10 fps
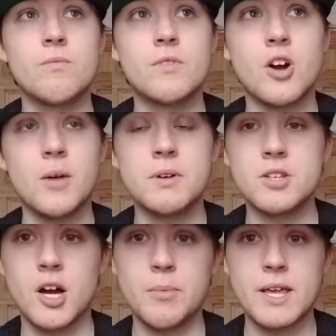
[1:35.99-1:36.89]
time at
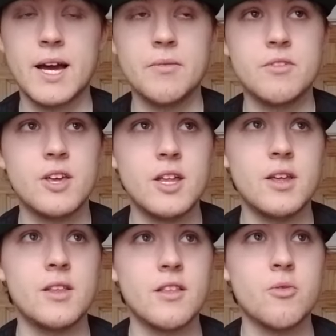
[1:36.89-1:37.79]
Derby
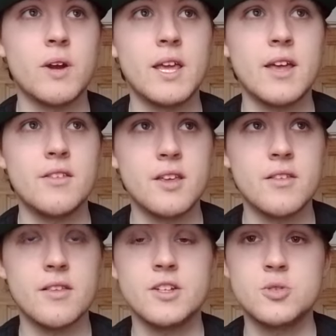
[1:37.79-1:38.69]
County in the
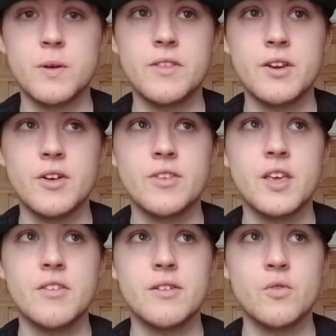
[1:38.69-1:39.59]
2018/2019
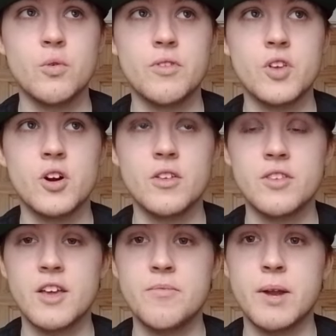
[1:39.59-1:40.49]
season, of course, he got
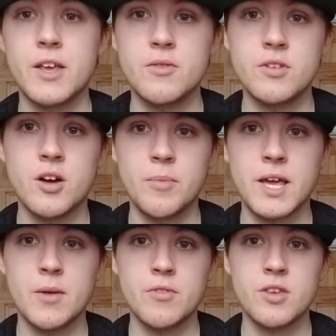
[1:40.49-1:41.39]
sixth place with Derby
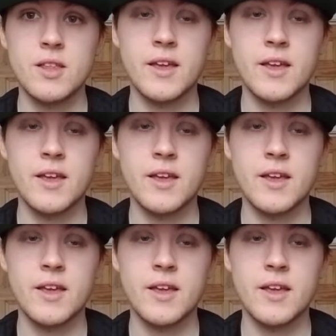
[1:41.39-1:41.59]
County.